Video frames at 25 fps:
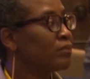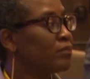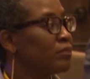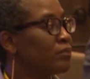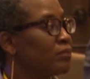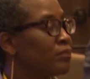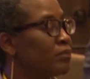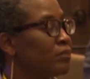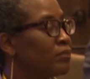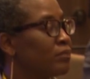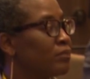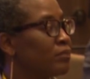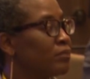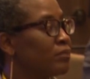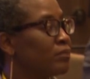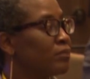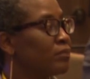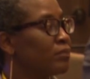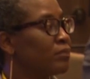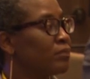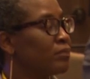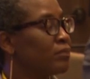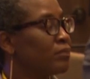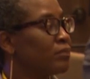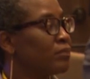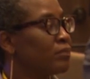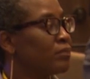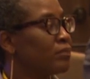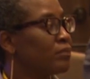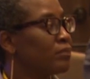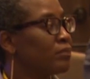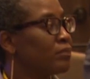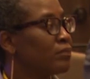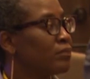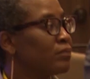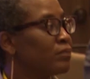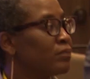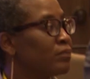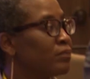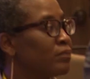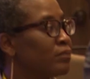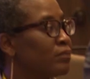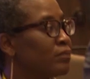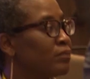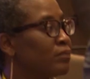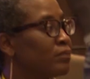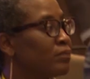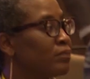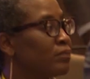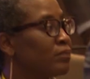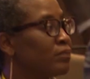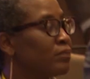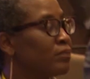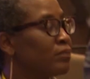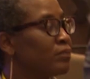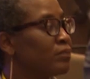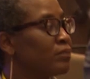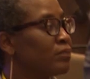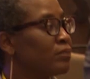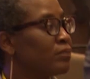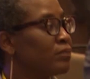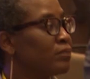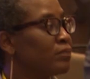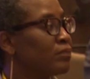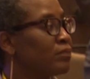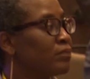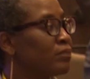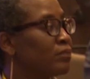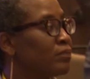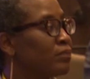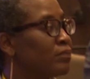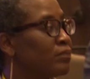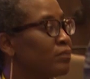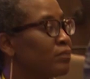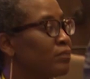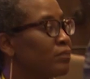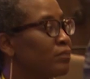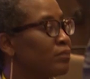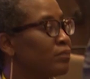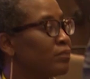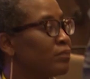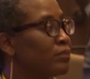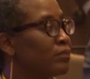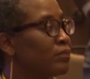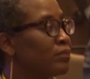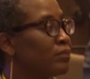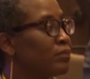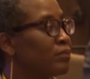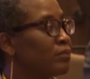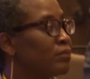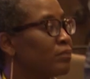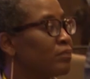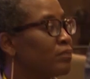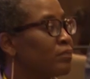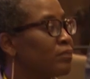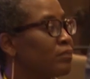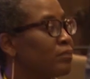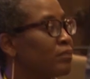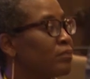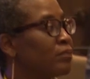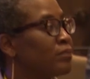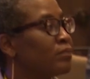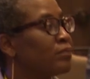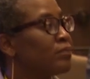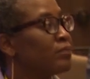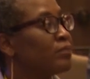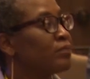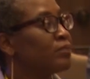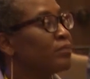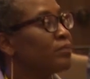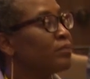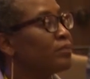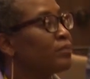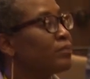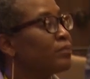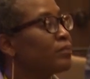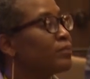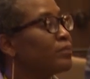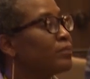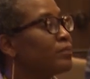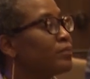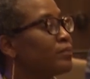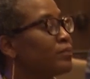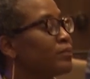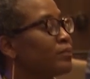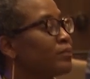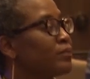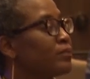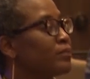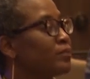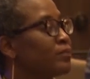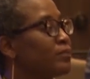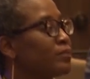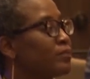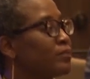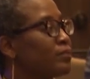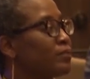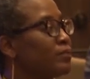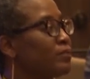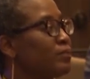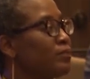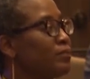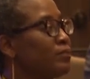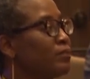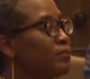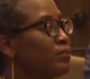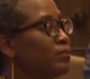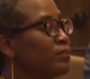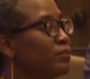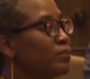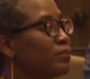[no speech]